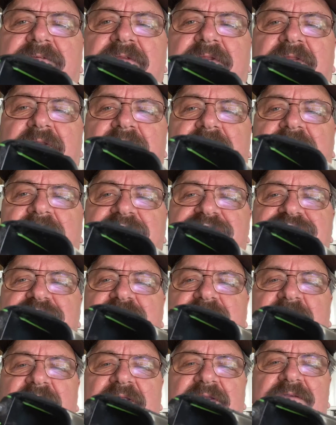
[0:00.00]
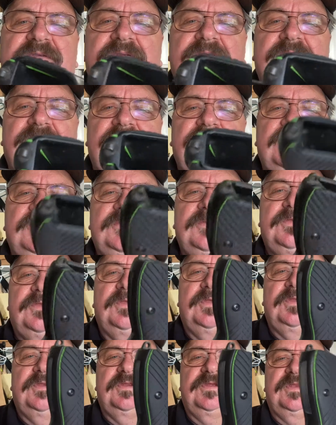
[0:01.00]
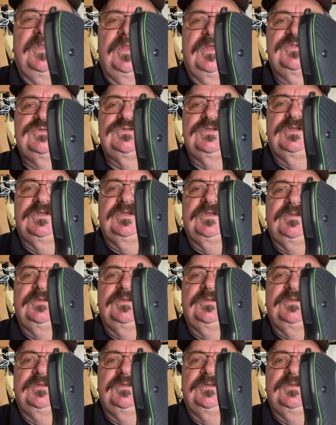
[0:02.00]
And they're custom made, and it can actually